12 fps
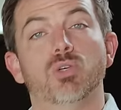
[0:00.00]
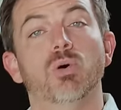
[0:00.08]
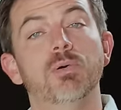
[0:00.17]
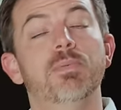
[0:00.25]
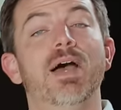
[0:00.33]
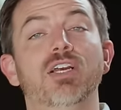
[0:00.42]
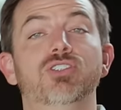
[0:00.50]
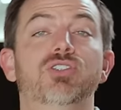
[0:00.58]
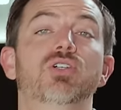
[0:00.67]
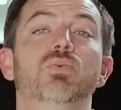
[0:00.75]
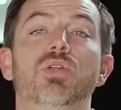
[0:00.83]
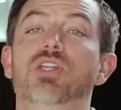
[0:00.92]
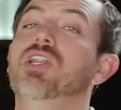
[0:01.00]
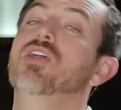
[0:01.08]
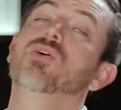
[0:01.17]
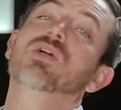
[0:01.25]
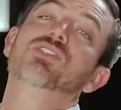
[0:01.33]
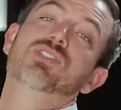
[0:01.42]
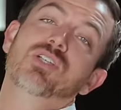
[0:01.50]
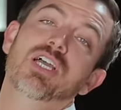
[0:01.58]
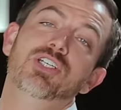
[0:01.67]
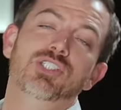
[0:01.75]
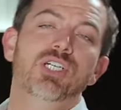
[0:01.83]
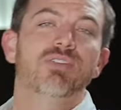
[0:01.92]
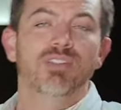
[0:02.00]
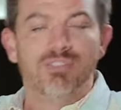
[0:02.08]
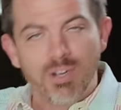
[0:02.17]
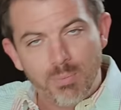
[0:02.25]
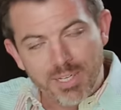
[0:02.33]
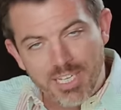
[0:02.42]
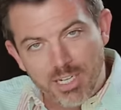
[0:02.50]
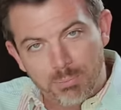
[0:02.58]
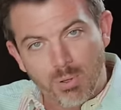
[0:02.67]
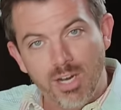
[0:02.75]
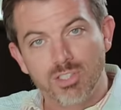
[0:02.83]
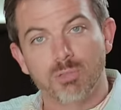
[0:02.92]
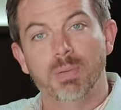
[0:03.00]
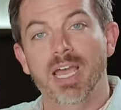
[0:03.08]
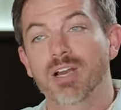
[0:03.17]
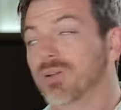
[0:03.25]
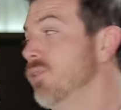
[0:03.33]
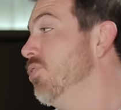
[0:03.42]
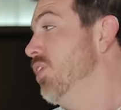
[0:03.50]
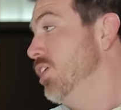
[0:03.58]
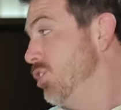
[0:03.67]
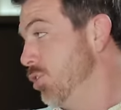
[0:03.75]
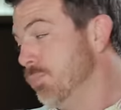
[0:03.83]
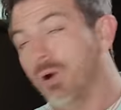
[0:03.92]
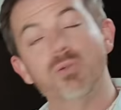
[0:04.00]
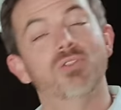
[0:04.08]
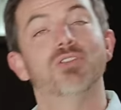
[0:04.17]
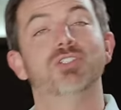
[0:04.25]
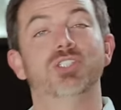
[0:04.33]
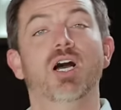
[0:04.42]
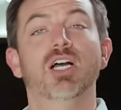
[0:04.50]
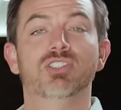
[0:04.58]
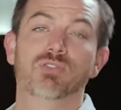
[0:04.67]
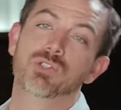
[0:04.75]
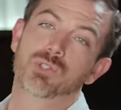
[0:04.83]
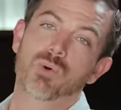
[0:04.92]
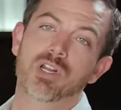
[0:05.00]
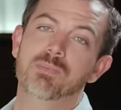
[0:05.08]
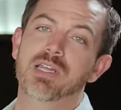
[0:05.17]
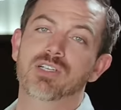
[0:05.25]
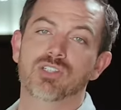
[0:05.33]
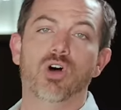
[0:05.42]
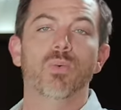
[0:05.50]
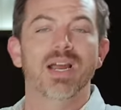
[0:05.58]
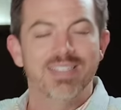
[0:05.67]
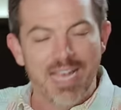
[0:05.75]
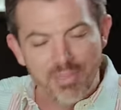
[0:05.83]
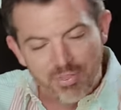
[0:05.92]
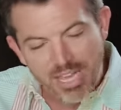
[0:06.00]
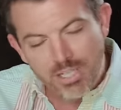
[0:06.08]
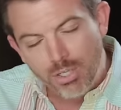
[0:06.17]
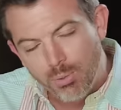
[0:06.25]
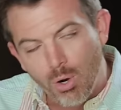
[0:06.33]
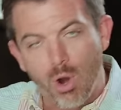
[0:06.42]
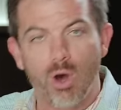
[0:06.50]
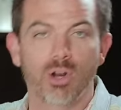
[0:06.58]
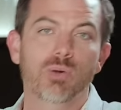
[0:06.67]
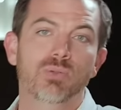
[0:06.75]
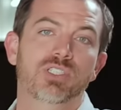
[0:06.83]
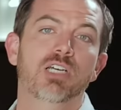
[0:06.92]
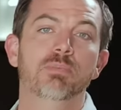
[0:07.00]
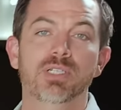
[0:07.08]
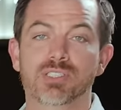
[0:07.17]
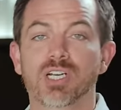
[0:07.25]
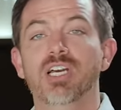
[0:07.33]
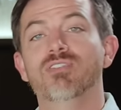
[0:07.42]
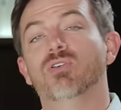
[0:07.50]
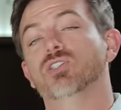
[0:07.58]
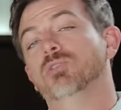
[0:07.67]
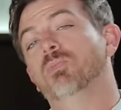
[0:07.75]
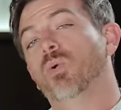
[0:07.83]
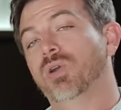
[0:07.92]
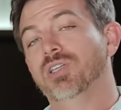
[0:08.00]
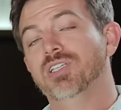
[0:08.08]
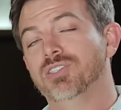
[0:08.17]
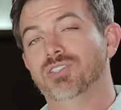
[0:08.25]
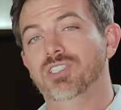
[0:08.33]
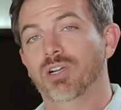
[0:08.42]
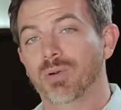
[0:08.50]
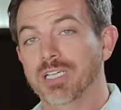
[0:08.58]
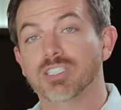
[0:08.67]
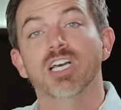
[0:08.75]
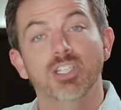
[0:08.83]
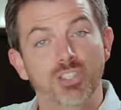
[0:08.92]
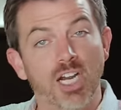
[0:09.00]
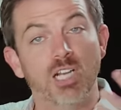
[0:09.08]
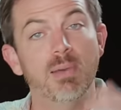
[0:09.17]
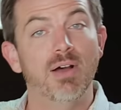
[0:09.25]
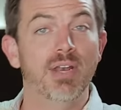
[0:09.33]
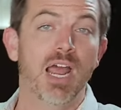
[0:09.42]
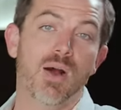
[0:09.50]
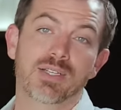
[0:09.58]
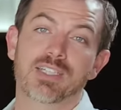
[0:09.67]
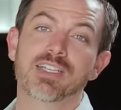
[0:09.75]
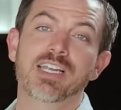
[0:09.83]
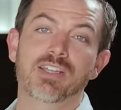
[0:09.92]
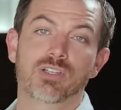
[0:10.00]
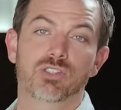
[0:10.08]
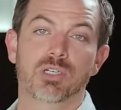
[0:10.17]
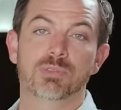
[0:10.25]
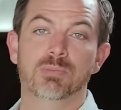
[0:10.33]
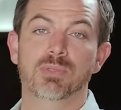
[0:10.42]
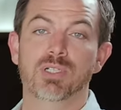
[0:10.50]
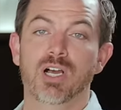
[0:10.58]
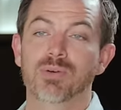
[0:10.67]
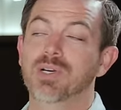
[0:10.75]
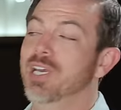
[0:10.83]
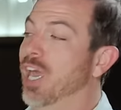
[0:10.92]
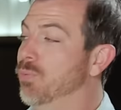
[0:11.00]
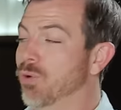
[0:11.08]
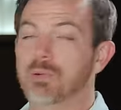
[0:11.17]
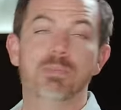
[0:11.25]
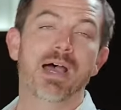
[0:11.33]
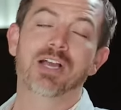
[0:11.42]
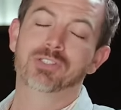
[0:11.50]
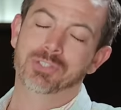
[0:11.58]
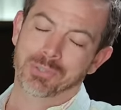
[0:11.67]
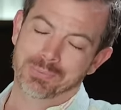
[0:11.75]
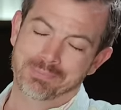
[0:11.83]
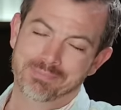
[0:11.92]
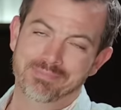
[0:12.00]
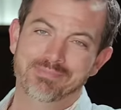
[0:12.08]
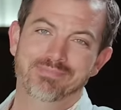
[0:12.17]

So we'll be back soon with another installation of the VINwiki Appraisal Panel. Thank you, both of the Johns, for joining me as always. And thank you to Auto Tempest for supporting this series. Check them out now at the link in the description below, and we'll be back soon.